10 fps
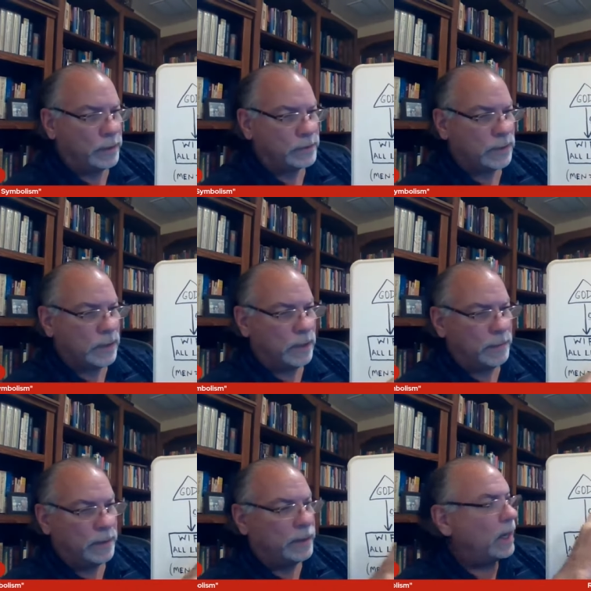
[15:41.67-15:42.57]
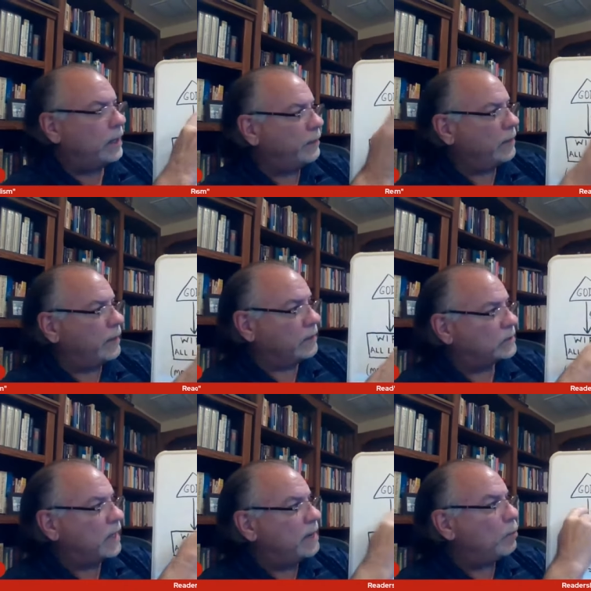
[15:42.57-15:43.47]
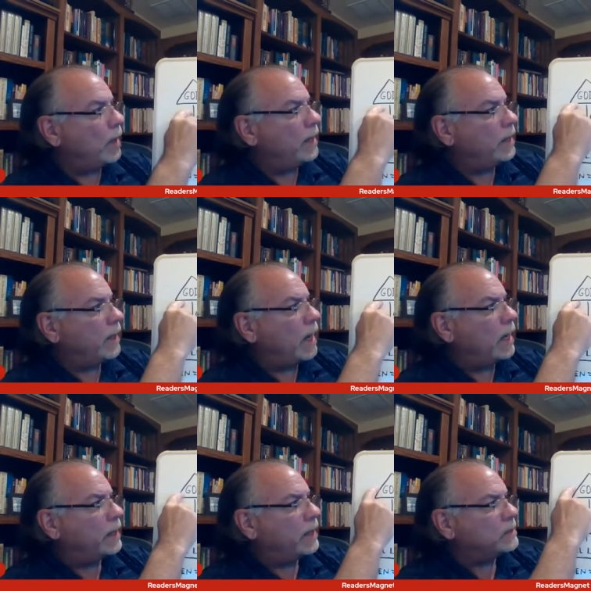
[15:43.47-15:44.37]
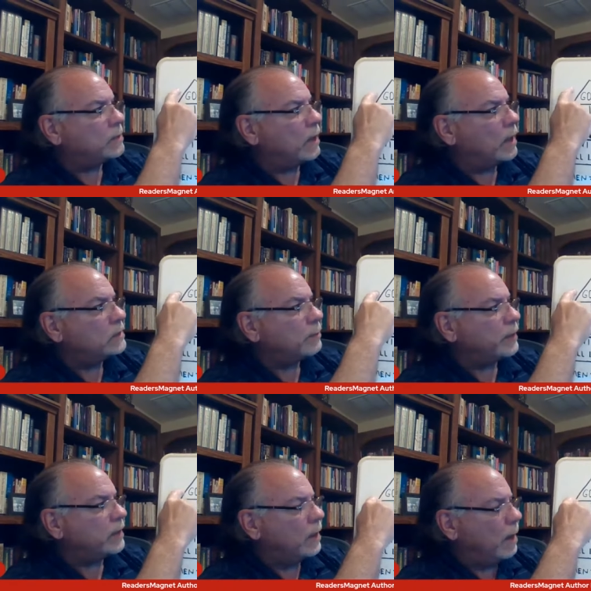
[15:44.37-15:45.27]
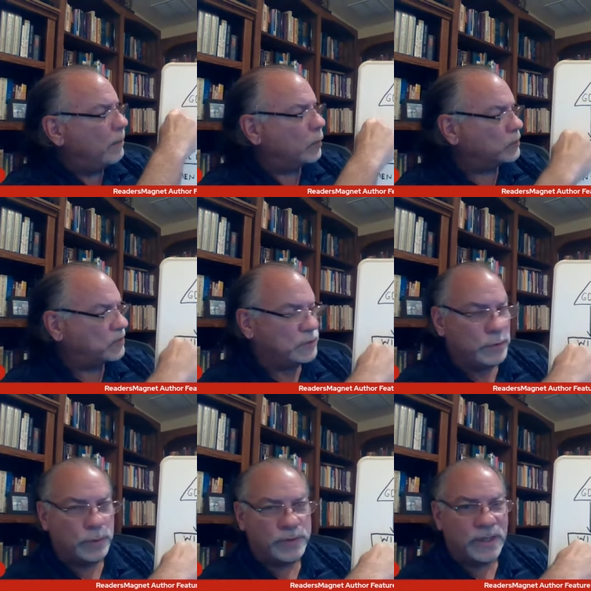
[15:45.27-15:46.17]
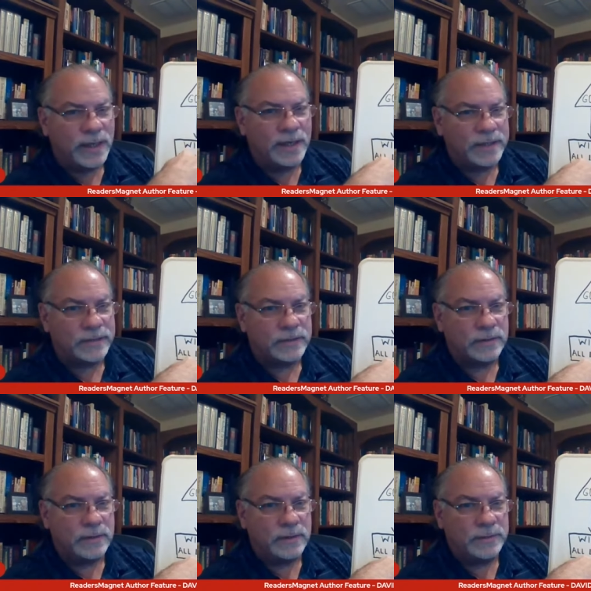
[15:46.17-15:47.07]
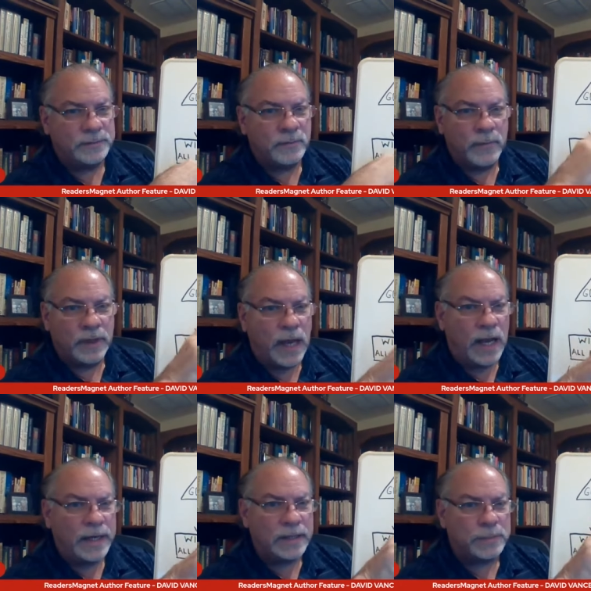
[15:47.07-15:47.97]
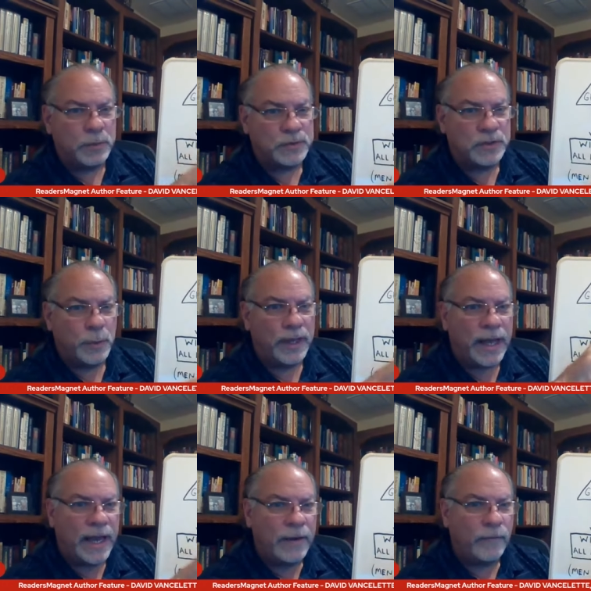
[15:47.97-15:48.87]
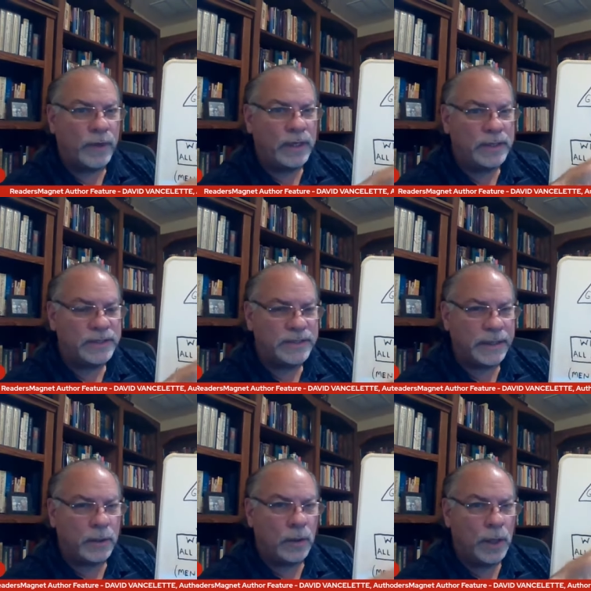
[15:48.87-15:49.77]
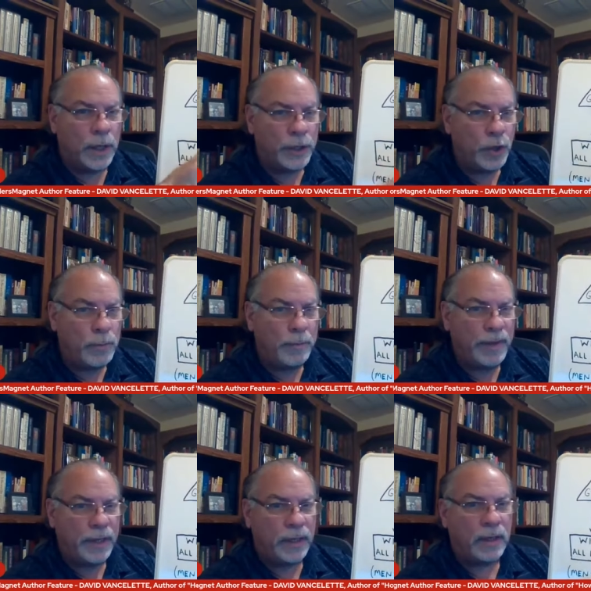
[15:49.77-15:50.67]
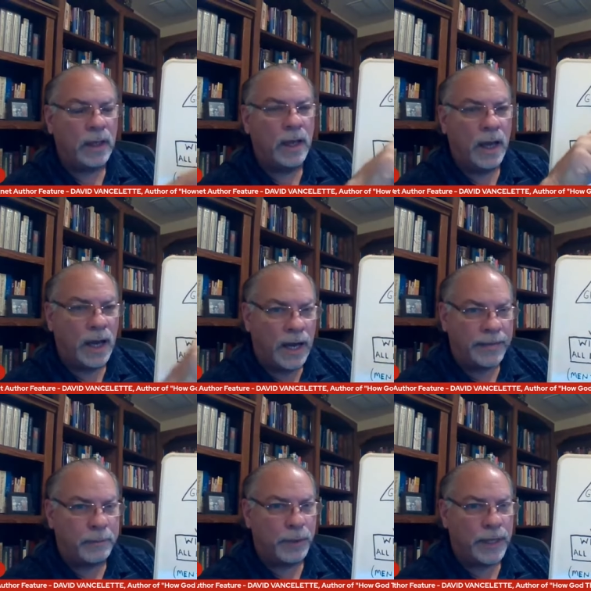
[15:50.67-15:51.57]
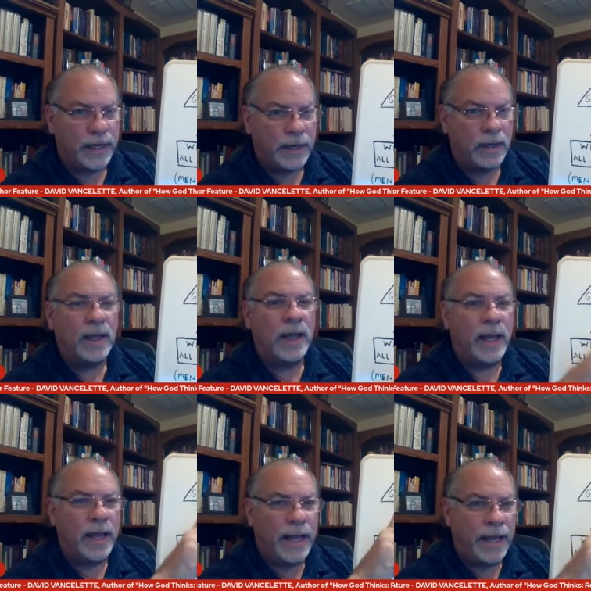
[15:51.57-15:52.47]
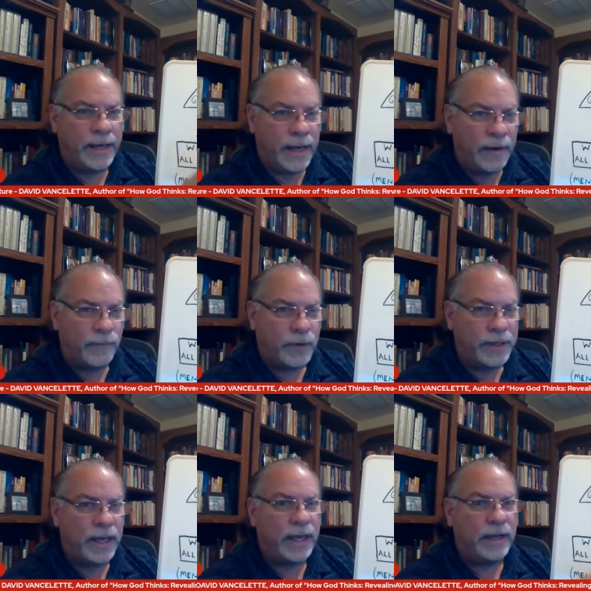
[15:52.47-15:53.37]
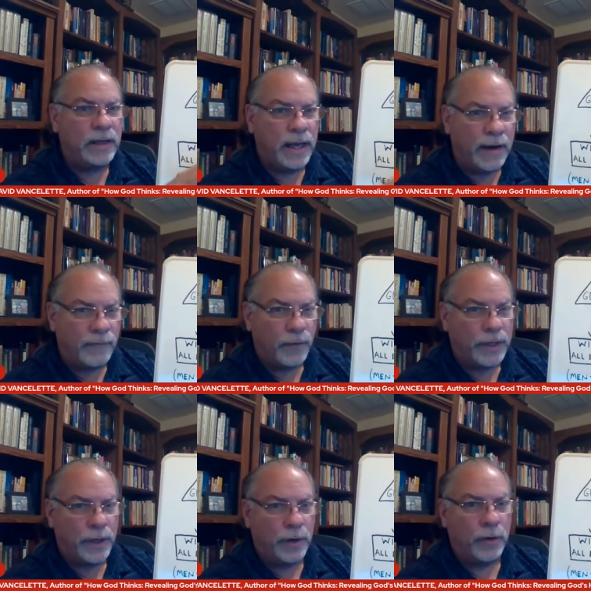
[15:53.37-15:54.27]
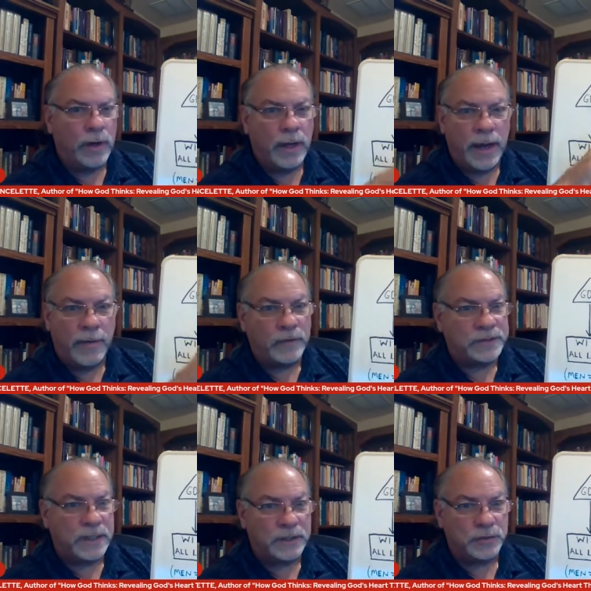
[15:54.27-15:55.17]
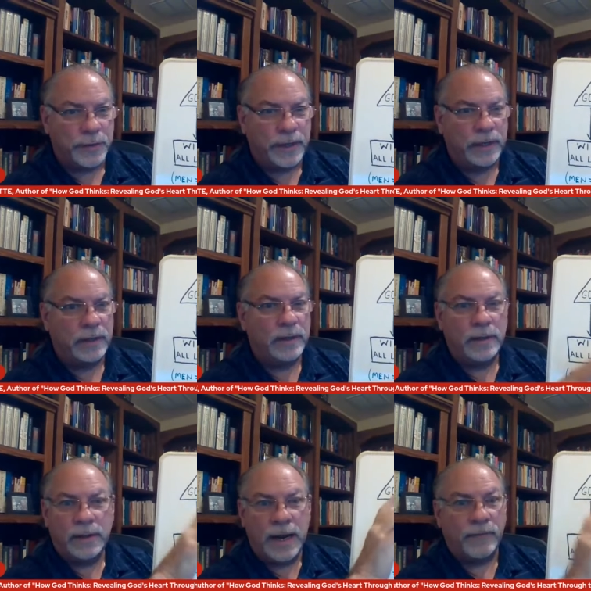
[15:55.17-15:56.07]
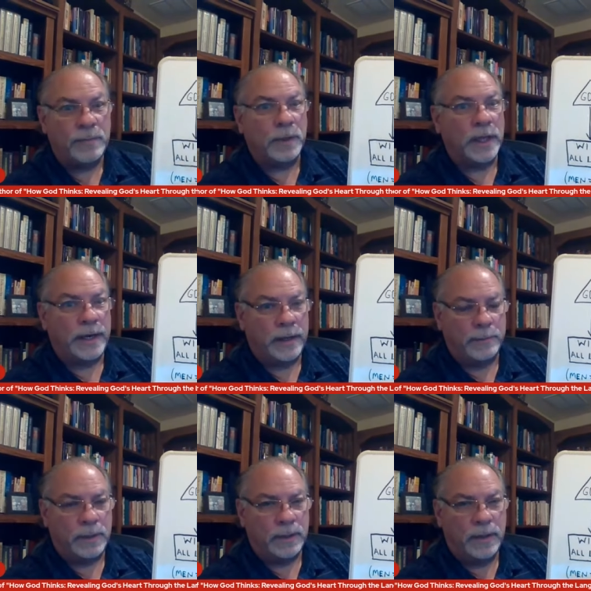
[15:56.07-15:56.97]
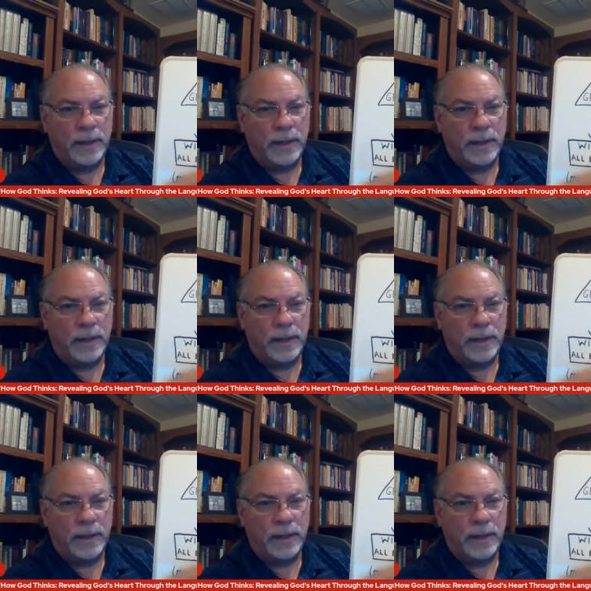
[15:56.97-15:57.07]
else. Uh, God, in in the same way, God as the husband pursues us. God is pursuing every single human being on the planet, and every day, every year, every century, every millennium,